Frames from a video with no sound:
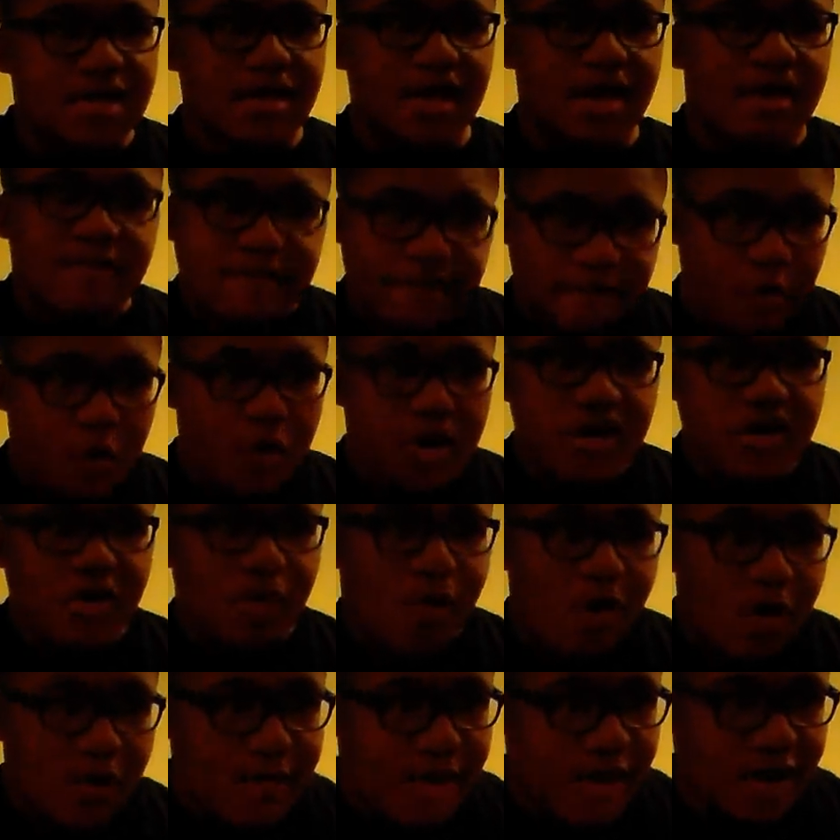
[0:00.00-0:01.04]
and yet
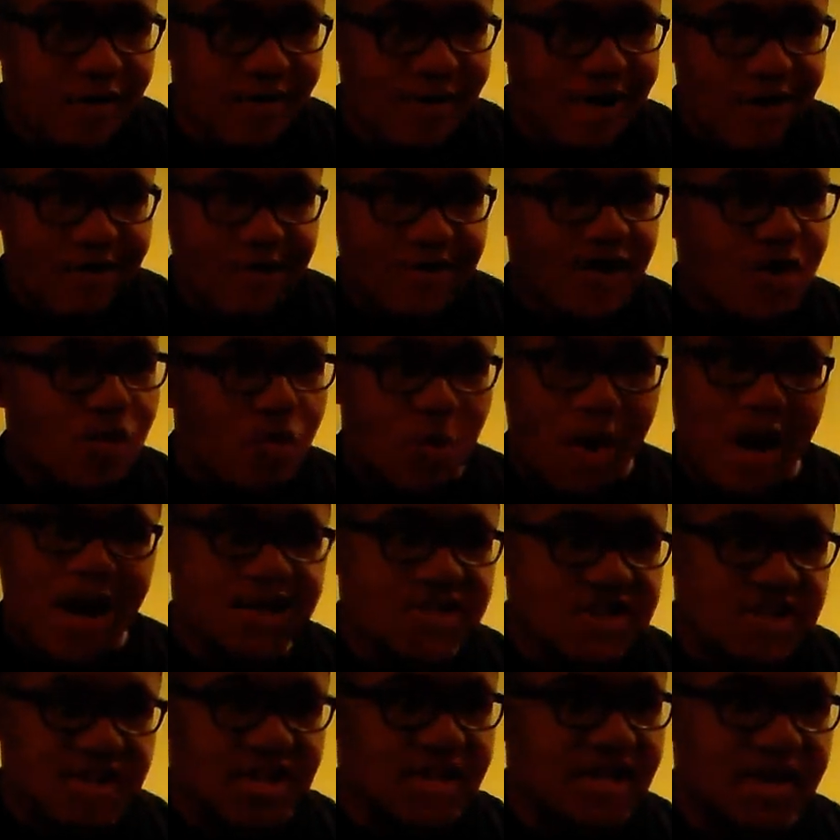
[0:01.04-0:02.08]
40-year-old men are out here
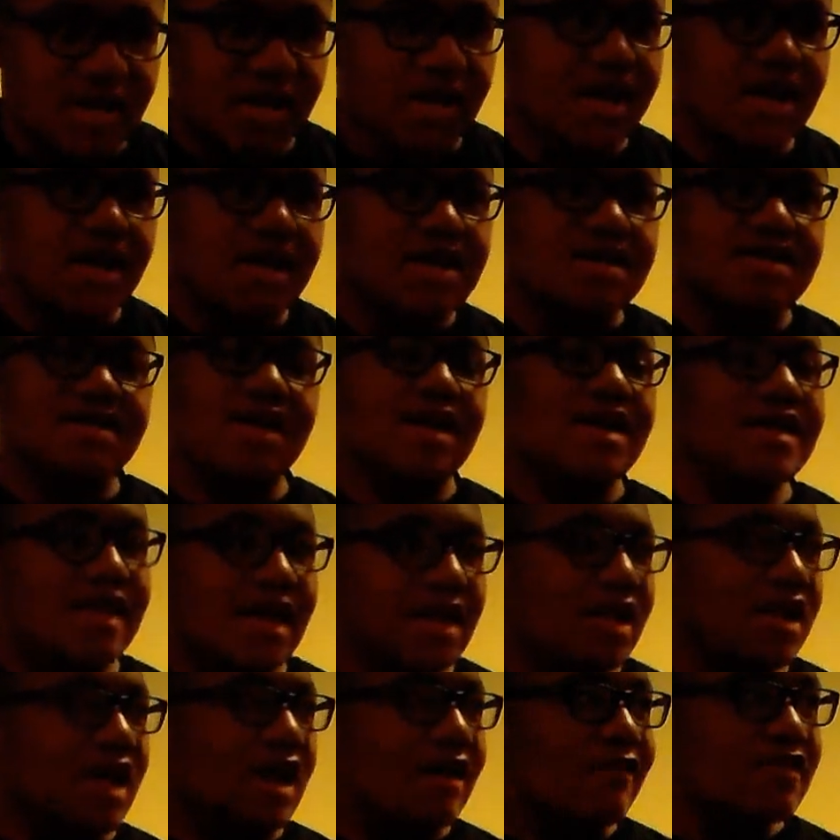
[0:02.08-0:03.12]
watching it, saying
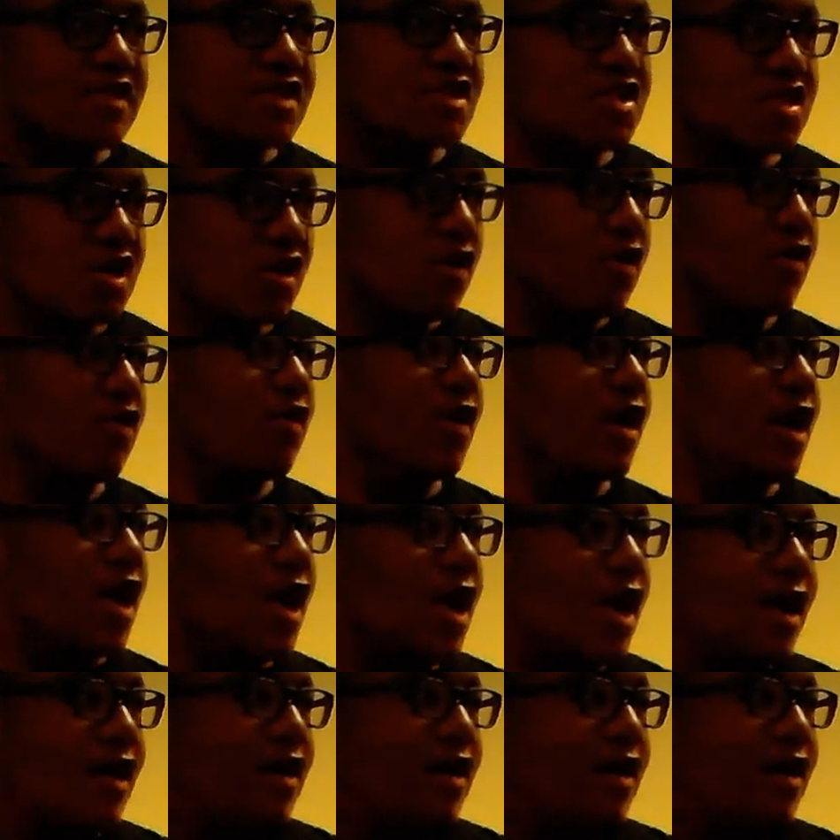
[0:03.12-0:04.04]
they love the show,